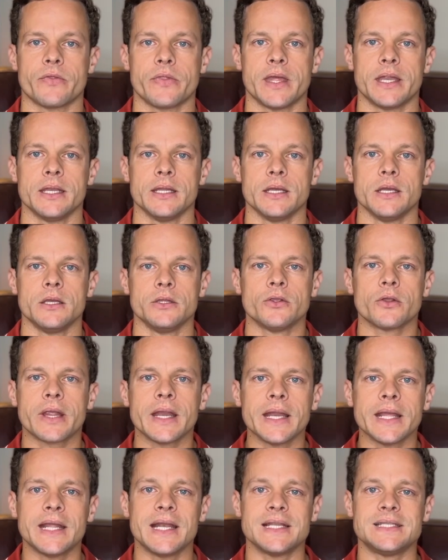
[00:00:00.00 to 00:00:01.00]
that you're
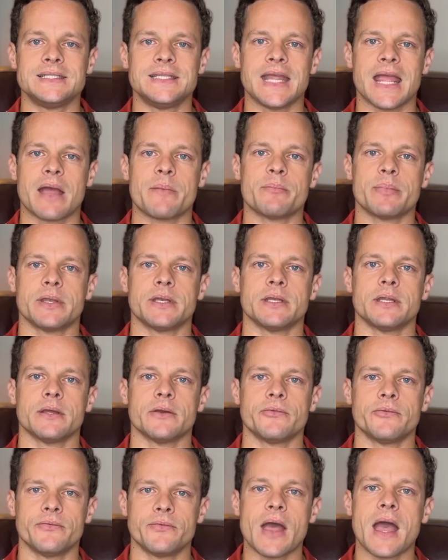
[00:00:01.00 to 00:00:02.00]
going to get a dampened
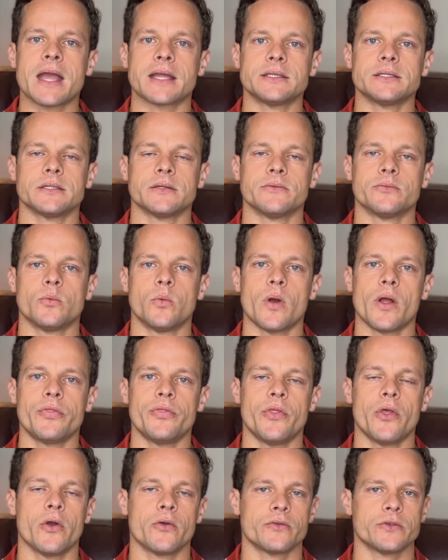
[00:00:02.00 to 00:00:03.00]
effect of
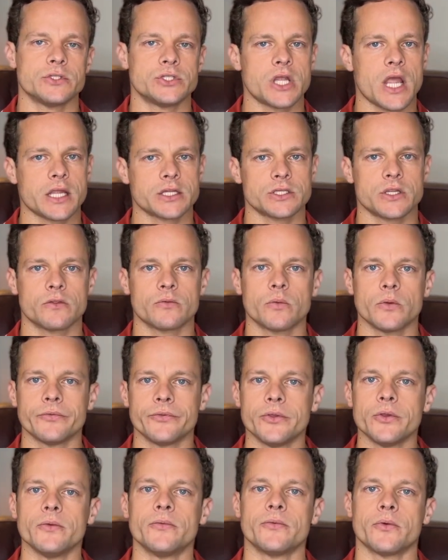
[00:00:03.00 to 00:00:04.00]
what those injections will
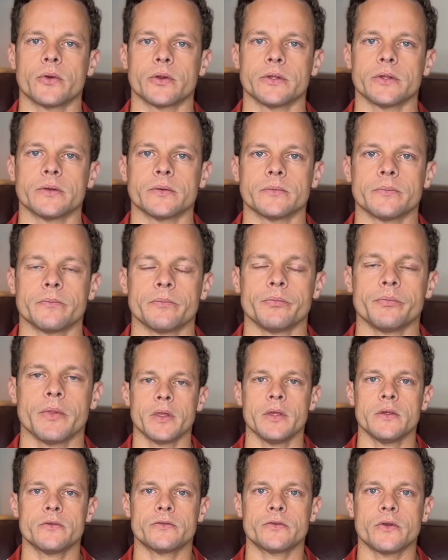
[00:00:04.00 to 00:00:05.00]
do for you.
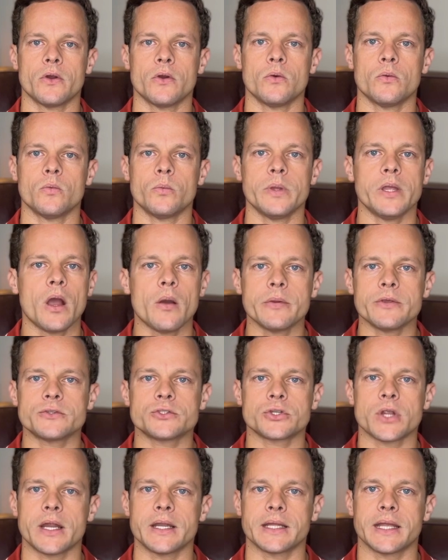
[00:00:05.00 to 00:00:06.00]
So we always
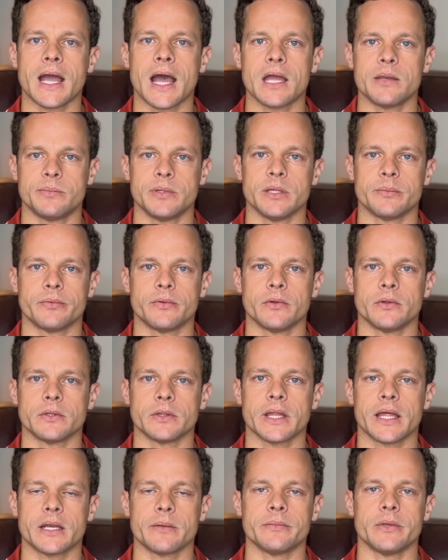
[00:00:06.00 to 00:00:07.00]
try to guide people
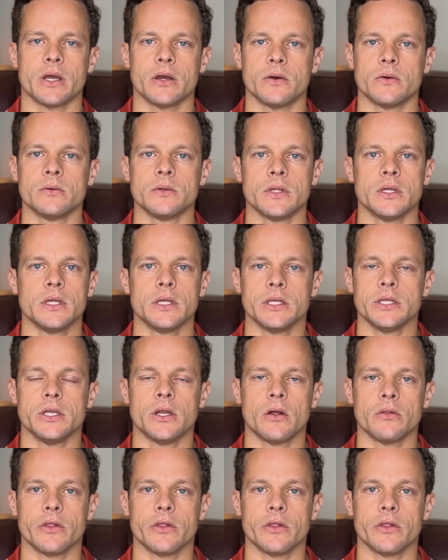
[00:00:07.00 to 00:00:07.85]
and let them know, you know,